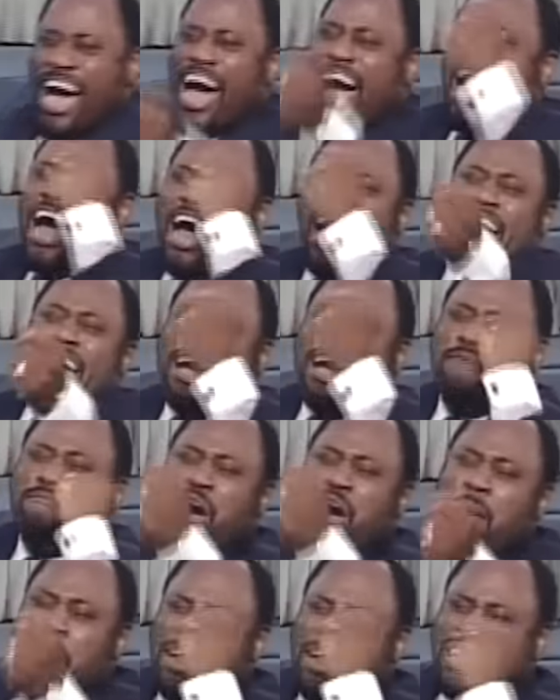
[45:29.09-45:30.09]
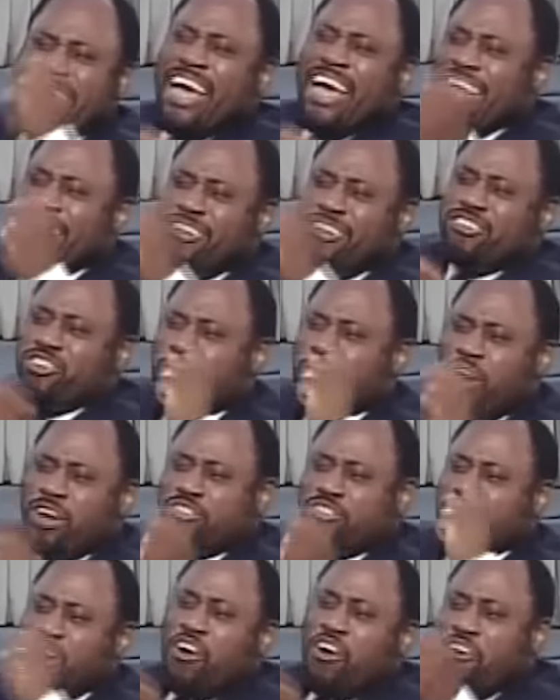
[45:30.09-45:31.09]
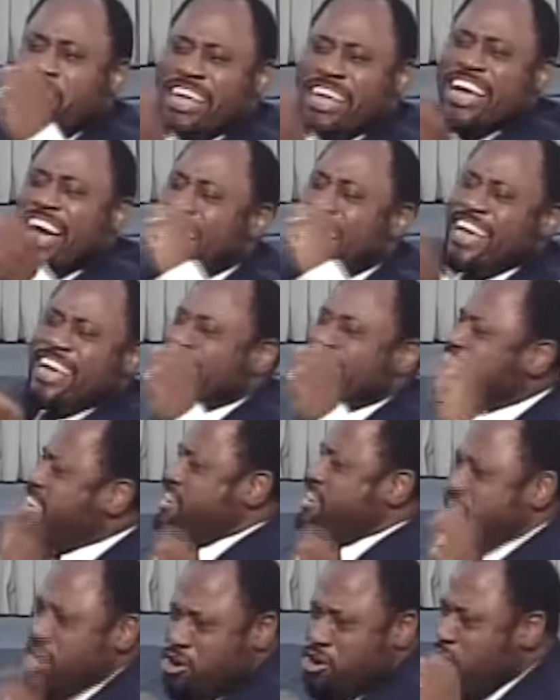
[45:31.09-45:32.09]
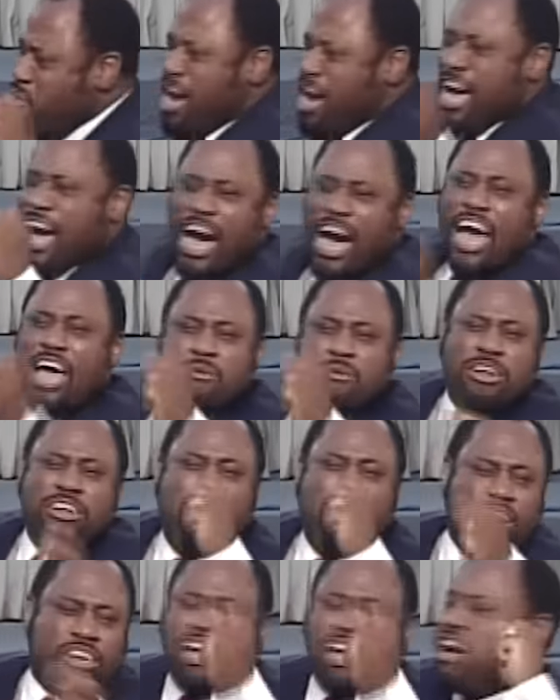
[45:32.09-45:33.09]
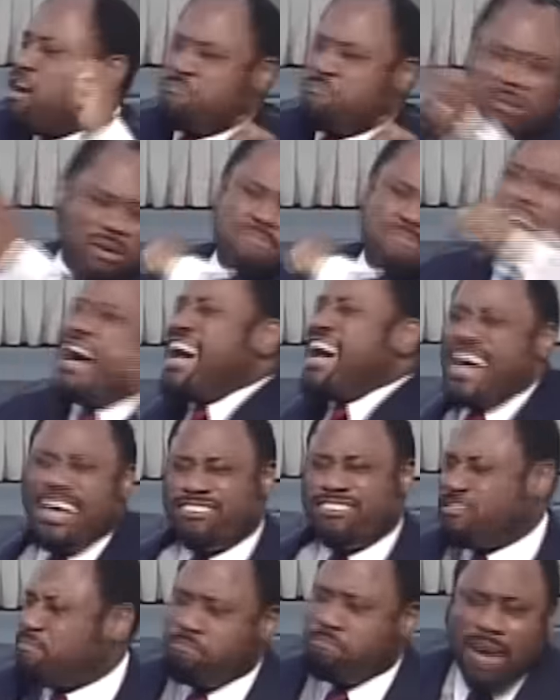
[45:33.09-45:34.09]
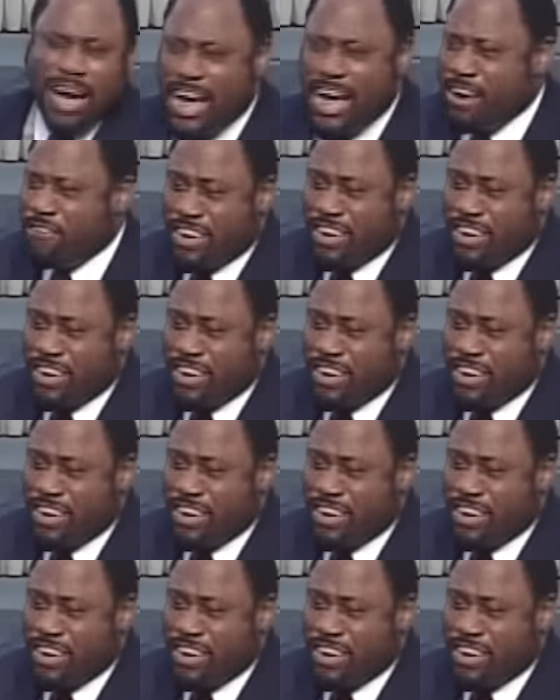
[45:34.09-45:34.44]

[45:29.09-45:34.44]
I am obligated to authority higher than you. I will not compromise my